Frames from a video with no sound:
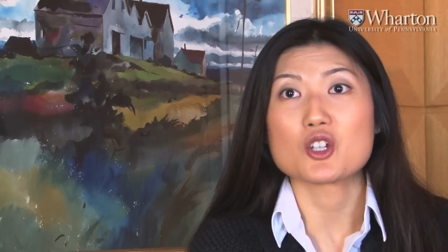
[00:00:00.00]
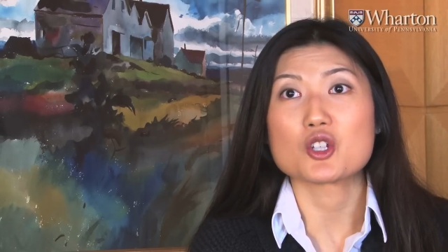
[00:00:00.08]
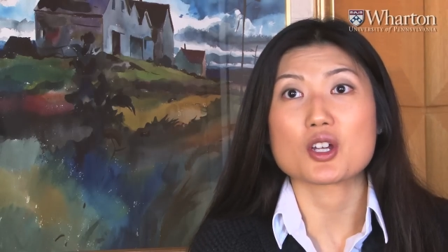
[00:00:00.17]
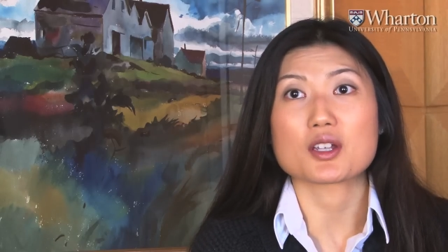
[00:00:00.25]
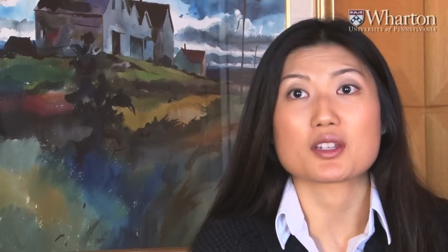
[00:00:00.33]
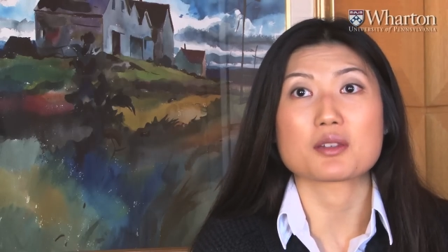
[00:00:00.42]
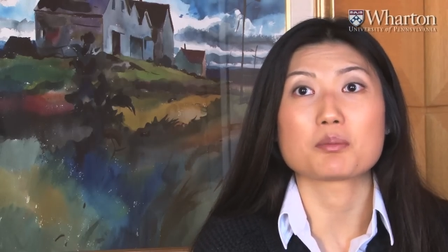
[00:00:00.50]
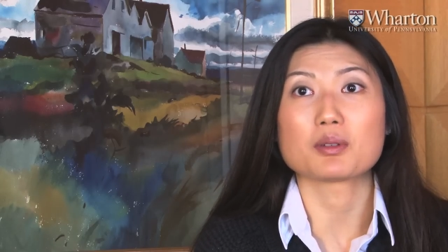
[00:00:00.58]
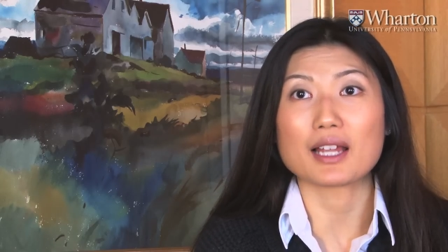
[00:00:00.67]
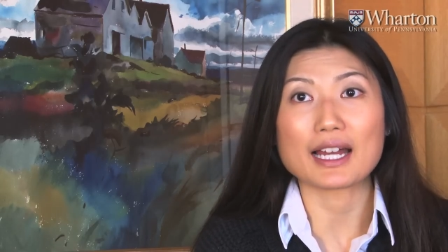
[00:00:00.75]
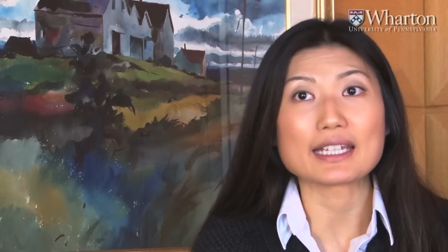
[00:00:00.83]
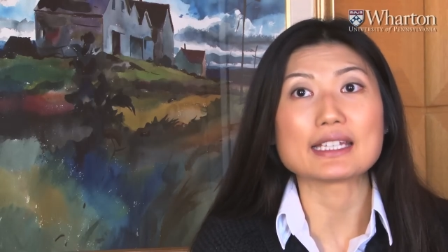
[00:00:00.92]
just
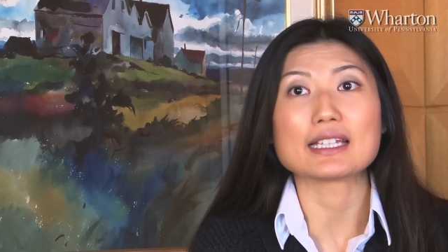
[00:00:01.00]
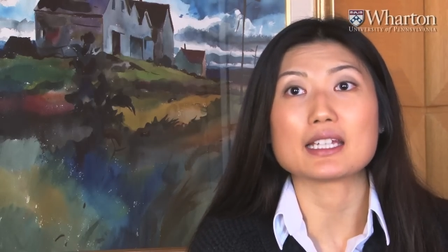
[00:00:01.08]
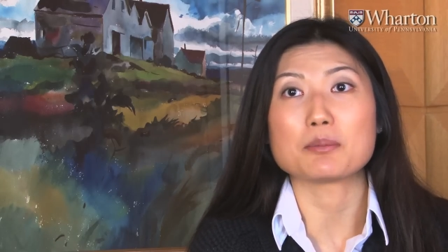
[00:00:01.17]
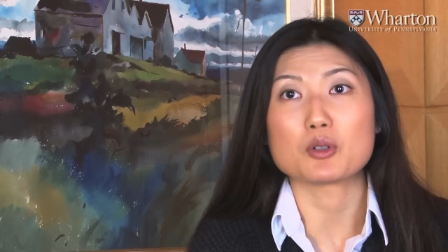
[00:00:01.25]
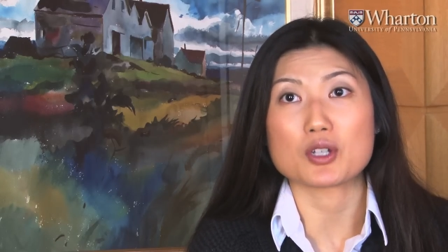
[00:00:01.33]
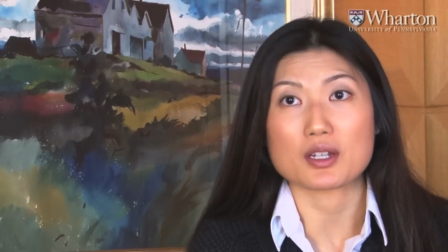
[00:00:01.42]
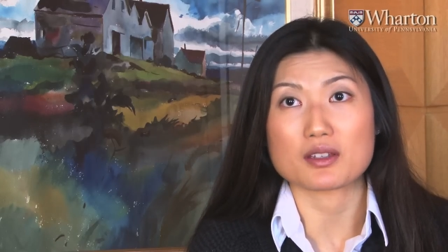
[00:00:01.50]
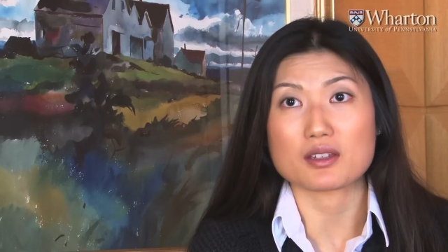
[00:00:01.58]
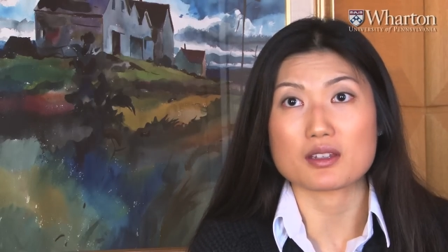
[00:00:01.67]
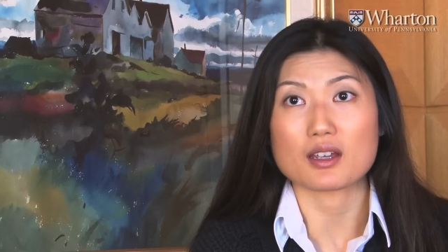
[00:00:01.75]
blindly putting